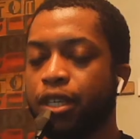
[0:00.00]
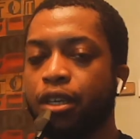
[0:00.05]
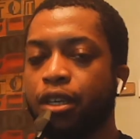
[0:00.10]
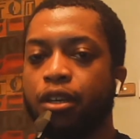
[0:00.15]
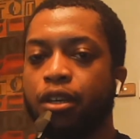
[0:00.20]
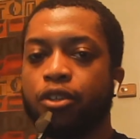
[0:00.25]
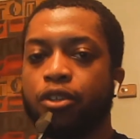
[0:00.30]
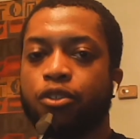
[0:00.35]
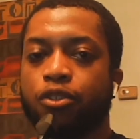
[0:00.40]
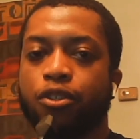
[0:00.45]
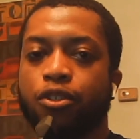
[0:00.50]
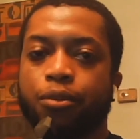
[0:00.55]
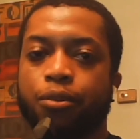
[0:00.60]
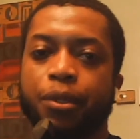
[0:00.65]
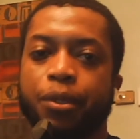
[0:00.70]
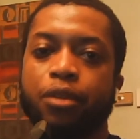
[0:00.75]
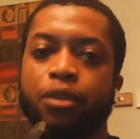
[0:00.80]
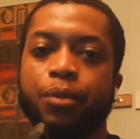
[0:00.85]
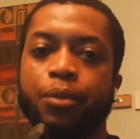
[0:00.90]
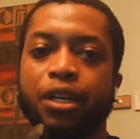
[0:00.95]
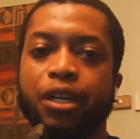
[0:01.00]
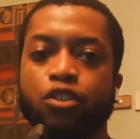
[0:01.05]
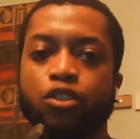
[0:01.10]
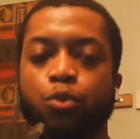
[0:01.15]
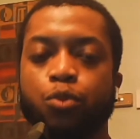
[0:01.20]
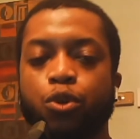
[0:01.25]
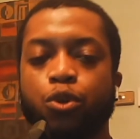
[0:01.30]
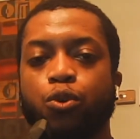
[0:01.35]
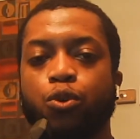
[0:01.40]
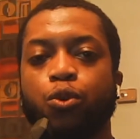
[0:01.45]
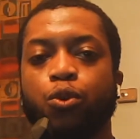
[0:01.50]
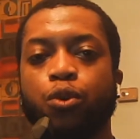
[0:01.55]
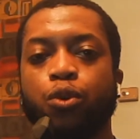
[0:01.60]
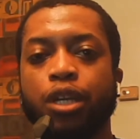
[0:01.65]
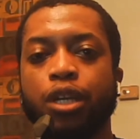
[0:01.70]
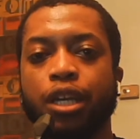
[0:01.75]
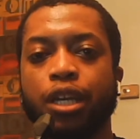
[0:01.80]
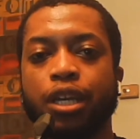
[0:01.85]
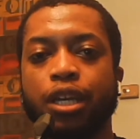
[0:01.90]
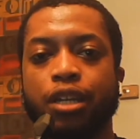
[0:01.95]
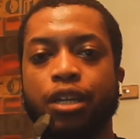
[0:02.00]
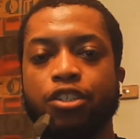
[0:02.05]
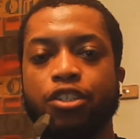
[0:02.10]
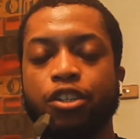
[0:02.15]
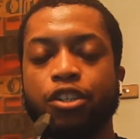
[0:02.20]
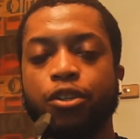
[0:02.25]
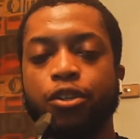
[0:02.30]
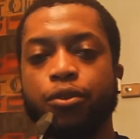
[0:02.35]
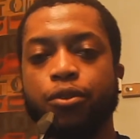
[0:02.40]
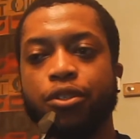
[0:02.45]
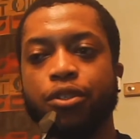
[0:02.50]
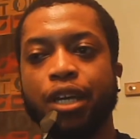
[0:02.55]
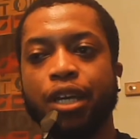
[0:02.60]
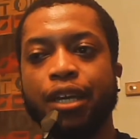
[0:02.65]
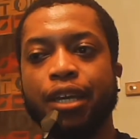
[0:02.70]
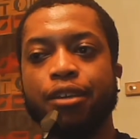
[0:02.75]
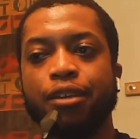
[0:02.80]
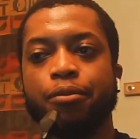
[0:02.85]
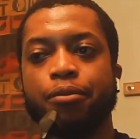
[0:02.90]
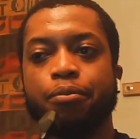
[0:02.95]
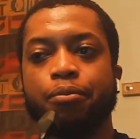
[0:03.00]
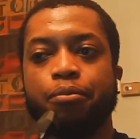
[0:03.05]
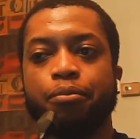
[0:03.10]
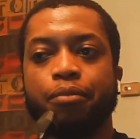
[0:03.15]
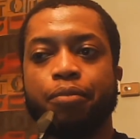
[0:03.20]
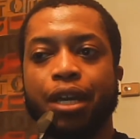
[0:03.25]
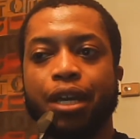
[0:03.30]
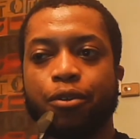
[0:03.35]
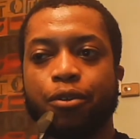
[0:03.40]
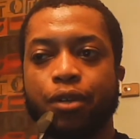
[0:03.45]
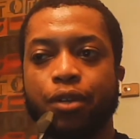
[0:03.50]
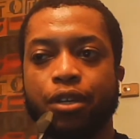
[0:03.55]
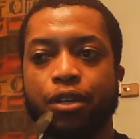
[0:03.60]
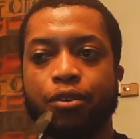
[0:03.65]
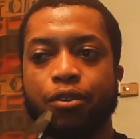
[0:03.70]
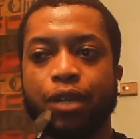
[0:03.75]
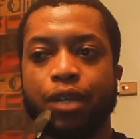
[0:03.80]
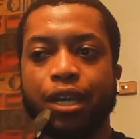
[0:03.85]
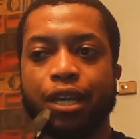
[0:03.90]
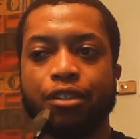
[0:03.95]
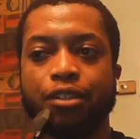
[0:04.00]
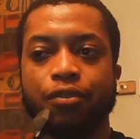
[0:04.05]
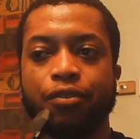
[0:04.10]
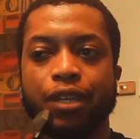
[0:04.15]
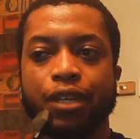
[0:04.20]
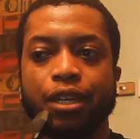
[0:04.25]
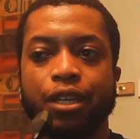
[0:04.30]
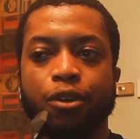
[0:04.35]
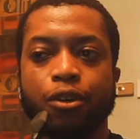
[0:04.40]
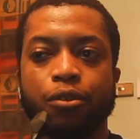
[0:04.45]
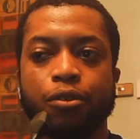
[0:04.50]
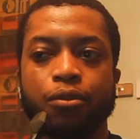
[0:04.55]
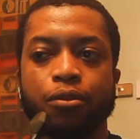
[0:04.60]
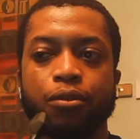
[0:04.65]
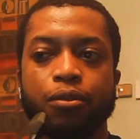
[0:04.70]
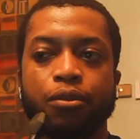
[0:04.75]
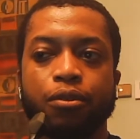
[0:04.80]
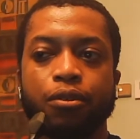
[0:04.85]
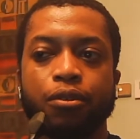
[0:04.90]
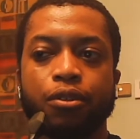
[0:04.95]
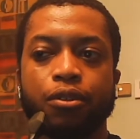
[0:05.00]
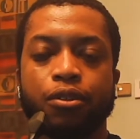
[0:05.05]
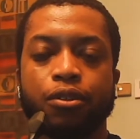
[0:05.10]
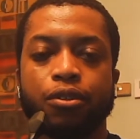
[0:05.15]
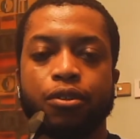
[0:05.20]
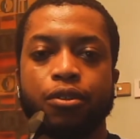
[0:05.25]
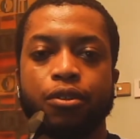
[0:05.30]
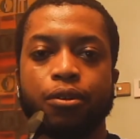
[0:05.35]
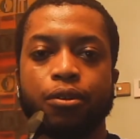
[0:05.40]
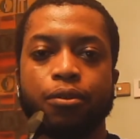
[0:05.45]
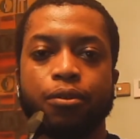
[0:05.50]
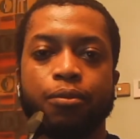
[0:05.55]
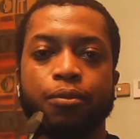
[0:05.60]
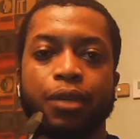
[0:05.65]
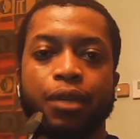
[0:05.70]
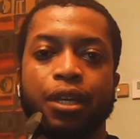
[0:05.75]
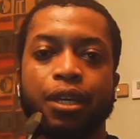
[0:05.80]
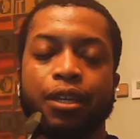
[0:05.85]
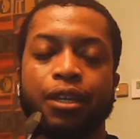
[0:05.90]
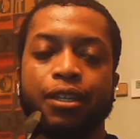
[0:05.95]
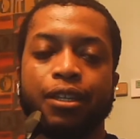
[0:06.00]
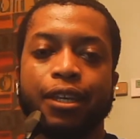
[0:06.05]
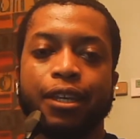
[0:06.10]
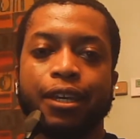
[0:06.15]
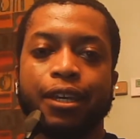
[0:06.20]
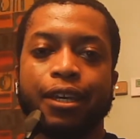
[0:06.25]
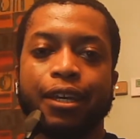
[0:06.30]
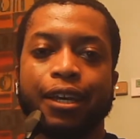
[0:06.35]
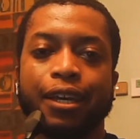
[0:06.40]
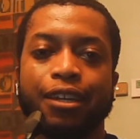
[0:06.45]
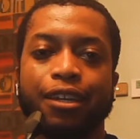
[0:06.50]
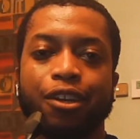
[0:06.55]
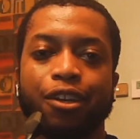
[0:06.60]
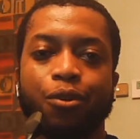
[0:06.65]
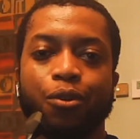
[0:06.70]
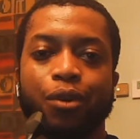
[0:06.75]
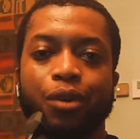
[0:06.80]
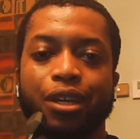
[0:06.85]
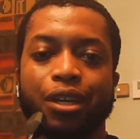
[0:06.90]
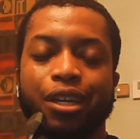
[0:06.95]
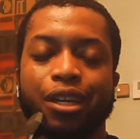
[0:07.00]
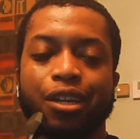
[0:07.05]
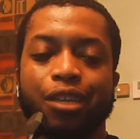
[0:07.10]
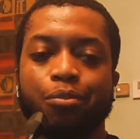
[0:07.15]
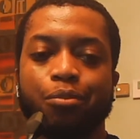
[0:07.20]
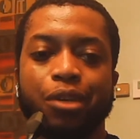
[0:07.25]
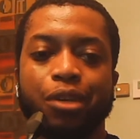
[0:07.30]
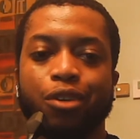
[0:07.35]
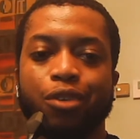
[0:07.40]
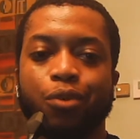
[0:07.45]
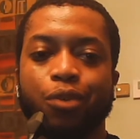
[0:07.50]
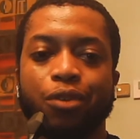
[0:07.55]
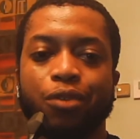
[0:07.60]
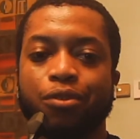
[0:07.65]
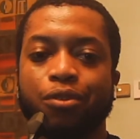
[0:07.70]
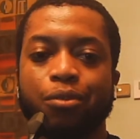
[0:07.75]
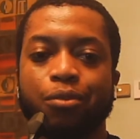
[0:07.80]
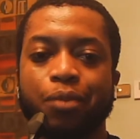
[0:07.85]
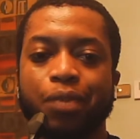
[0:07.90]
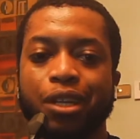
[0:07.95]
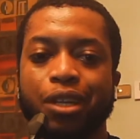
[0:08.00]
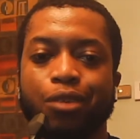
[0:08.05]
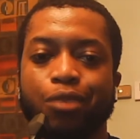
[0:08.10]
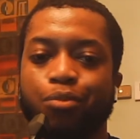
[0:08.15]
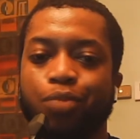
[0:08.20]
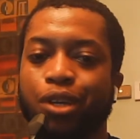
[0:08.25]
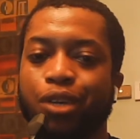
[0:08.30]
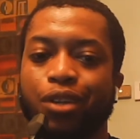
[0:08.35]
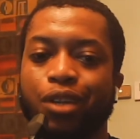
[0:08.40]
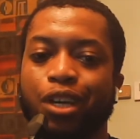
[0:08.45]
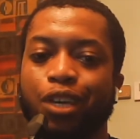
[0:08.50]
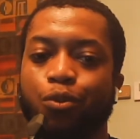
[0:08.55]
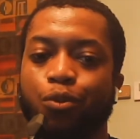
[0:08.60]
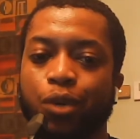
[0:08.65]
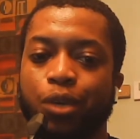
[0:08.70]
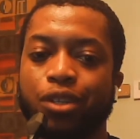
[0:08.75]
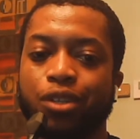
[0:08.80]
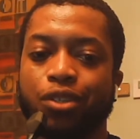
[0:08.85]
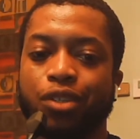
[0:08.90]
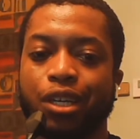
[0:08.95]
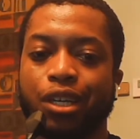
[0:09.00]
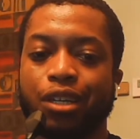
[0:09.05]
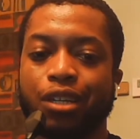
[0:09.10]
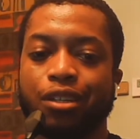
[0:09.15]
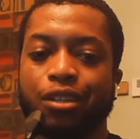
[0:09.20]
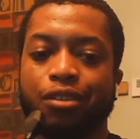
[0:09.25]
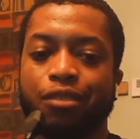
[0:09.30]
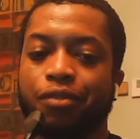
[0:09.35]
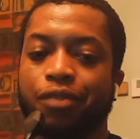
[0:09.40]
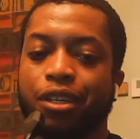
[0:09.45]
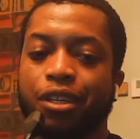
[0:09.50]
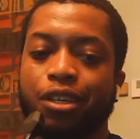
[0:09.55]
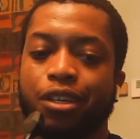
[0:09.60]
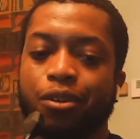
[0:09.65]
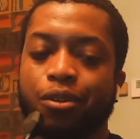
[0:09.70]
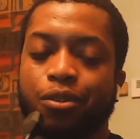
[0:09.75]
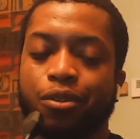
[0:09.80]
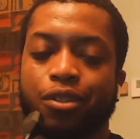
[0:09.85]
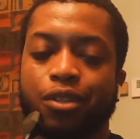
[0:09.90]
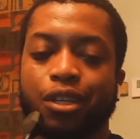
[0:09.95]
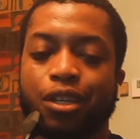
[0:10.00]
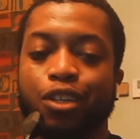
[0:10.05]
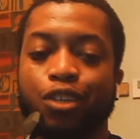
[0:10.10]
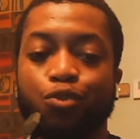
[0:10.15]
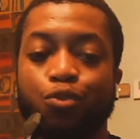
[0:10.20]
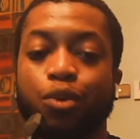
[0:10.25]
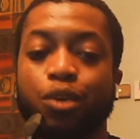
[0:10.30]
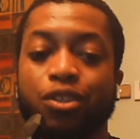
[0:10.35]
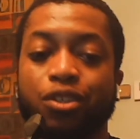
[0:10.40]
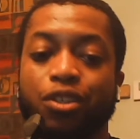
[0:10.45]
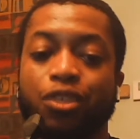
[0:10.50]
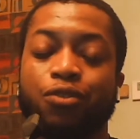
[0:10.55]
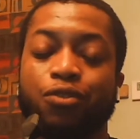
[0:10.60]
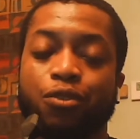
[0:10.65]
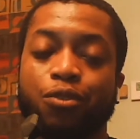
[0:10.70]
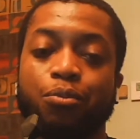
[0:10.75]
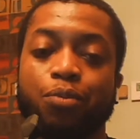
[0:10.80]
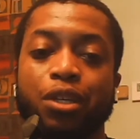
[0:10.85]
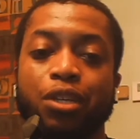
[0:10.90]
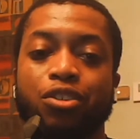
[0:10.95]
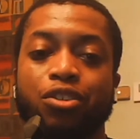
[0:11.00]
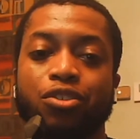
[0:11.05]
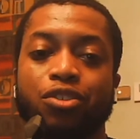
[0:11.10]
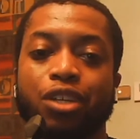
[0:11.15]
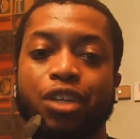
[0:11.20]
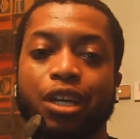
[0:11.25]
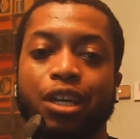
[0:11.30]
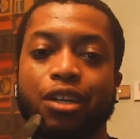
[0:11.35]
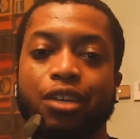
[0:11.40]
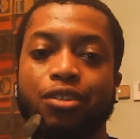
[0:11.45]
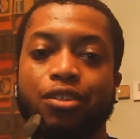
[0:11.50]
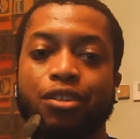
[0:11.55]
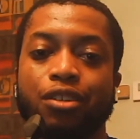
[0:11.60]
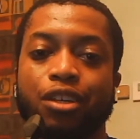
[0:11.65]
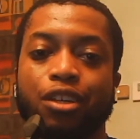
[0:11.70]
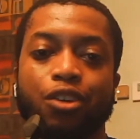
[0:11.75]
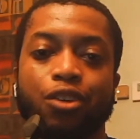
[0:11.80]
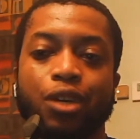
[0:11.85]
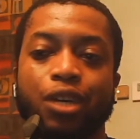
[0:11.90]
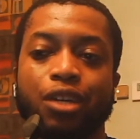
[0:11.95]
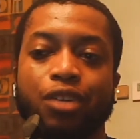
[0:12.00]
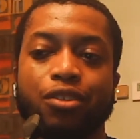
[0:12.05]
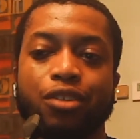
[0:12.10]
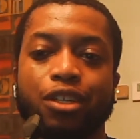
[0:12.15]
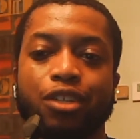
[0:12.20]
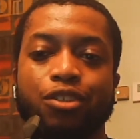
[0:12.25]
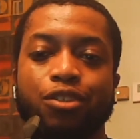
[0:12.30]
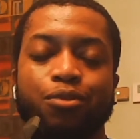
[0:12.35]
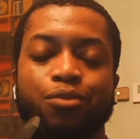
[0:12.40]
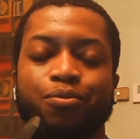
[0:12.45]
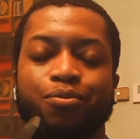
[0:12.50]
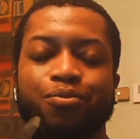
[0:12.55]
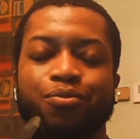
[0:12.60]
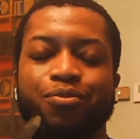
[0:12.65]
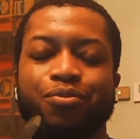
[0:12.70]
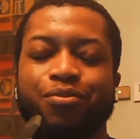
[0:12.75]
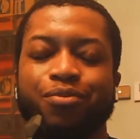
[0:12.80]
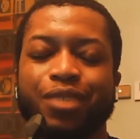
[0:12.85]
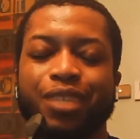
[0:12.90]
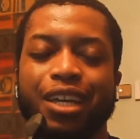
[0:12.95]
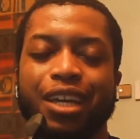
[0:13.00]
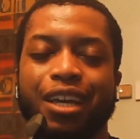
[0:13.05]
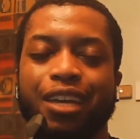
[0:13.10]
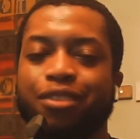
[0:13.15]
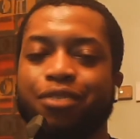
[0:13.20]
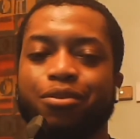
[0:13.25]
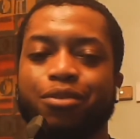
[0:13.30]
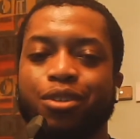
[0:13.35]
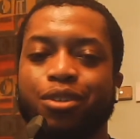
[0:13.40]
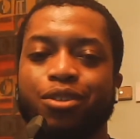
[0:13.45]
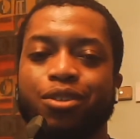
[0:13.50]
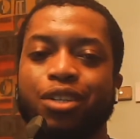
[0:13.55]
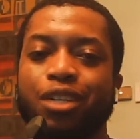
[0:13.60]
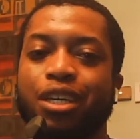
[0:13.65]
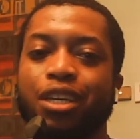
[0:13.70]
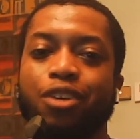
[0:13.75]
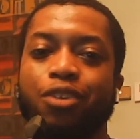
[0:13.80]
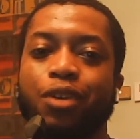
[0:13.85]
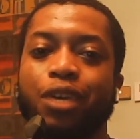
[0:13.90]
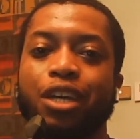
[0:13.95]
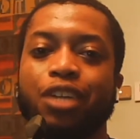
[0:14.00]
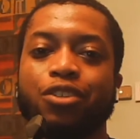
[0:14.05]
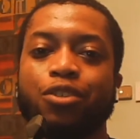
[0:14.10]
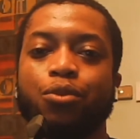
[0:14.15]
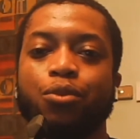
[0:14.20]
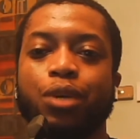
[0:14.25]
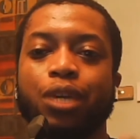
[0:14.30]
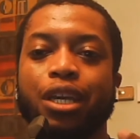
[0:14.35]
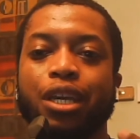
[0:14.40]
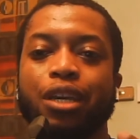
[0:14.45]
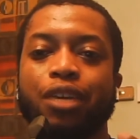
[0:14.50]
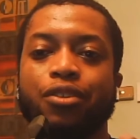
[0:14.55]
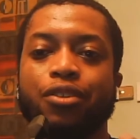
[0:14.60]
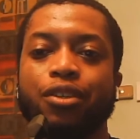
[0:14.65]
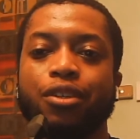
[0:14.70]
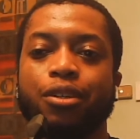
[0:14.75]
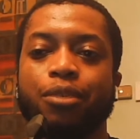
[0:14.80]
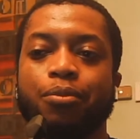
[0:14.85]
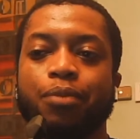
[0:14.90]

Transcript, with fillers: Sup everybody, it's your boy Corey, aka GQ Saint, back with another reaction video. So yeah, I know I kind of been away for a minute, being like a weed side. Did a video today's Wednesday for me, just guys, get you guys let you, yeah, tongue tie, give you guys a quick heads up.